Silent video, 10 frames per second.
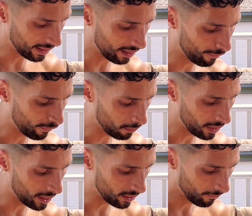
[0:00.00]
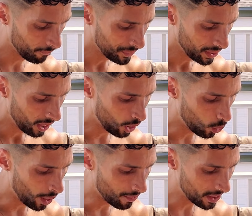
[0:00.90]
at it from like
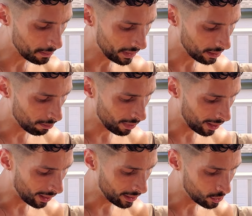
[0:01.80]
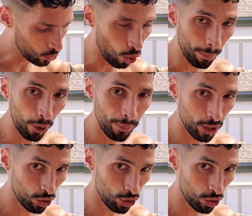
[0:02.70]
Aquarius being the mind, Scorpio being